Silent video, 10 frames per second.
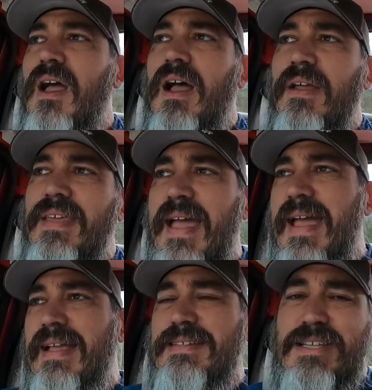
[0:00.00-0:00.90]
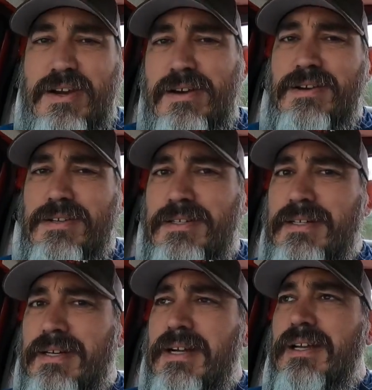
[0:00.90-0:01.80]
Uh, the exterior
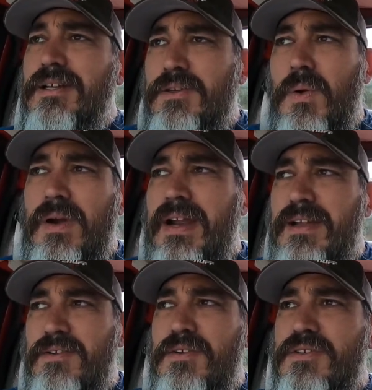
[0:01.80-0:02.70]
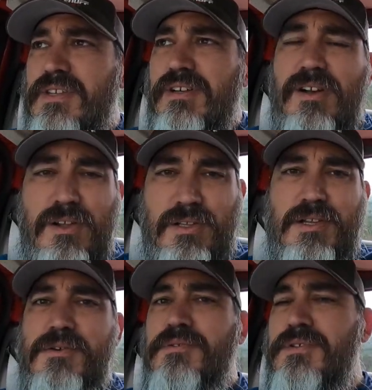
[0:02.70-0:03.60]
door handles, they're all
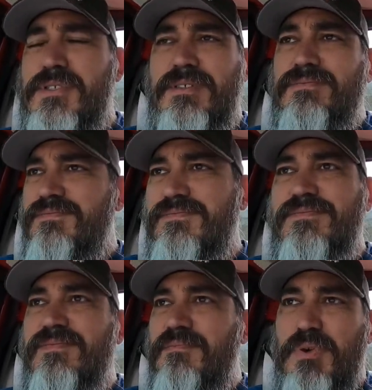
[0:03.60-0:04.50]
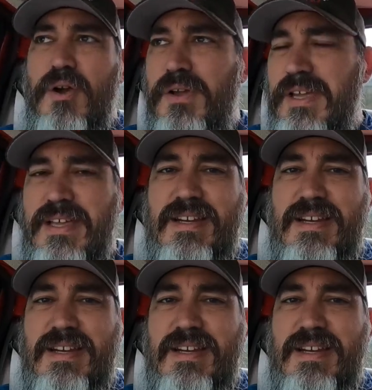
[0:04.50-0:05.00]
loose and broken,